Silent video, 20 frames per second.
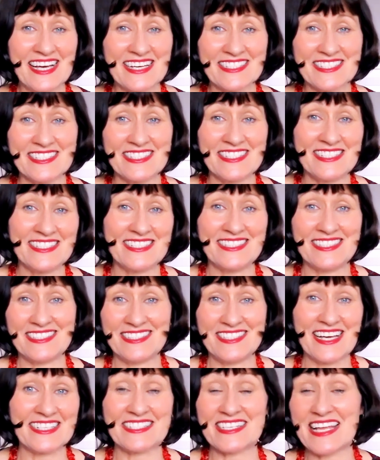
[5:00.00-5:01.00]
doesn't
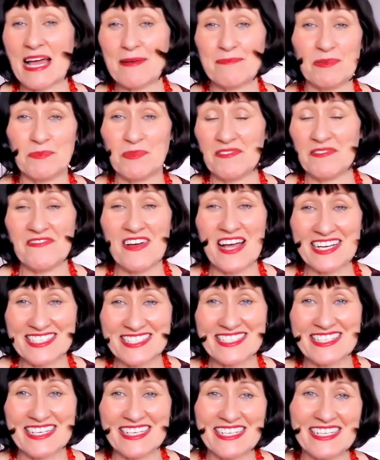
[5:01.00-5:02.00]
just happen with
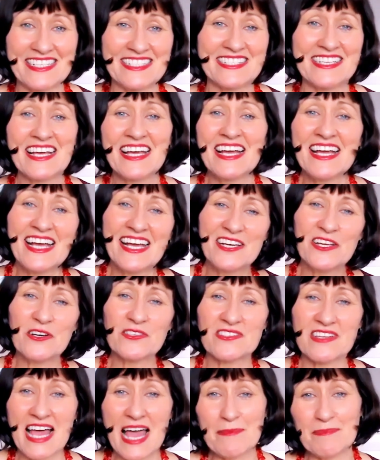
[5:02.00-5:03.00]
vaccines. It
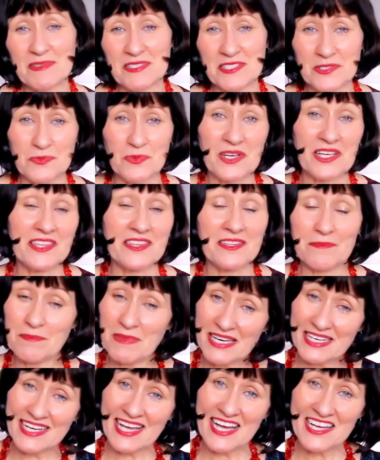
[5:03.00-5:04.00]
also happens with
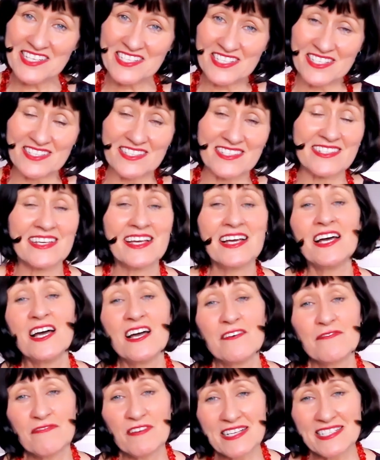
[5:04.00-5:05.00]
medication.
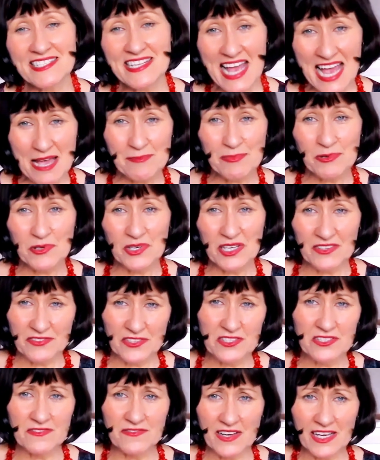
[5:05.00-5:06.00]
For example,
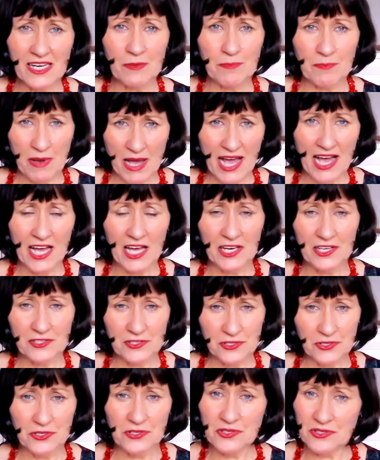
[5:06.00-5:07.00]
if you develop a
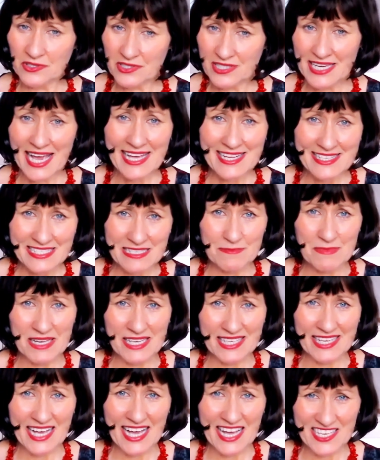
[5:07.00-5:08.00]
new cancer
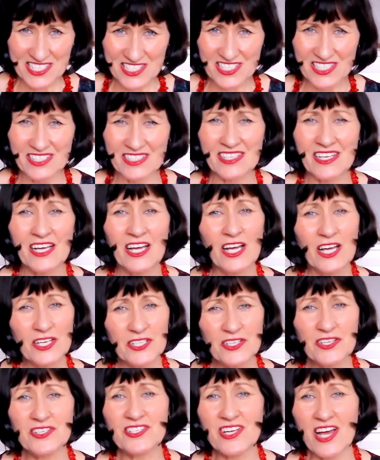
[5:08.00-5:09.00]
medication,
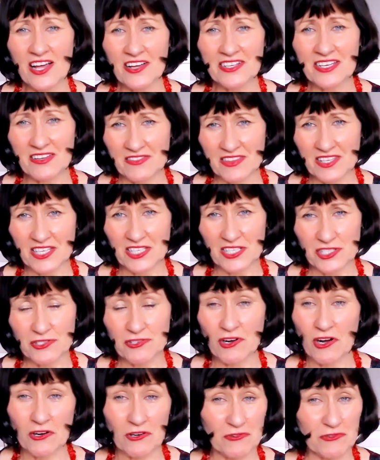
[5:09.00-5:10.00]
you don't give the
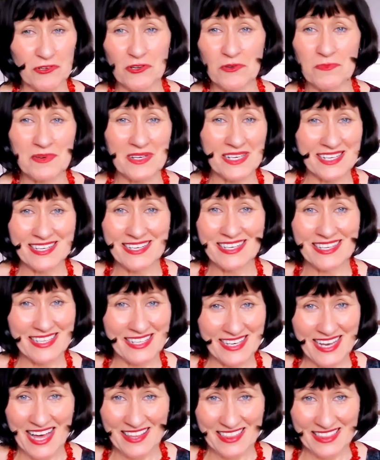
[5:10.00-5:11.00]
control group
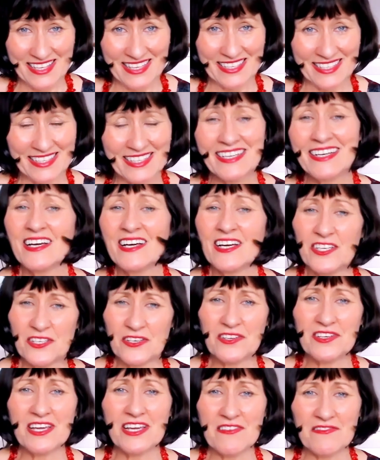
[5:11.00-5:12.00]
nothing.
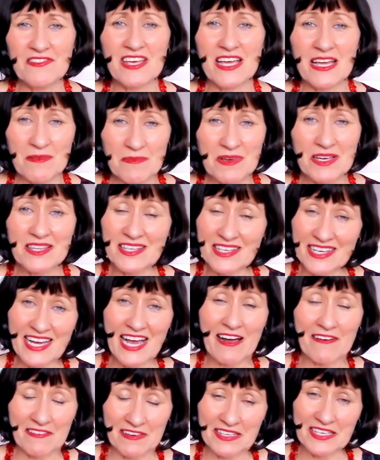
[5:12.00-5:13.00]
You give them the
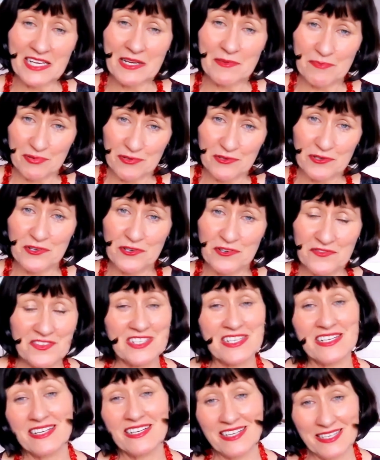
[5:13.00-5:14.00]
currently
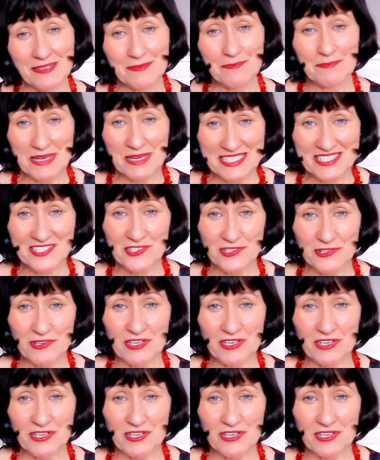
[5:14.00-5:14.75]
approved best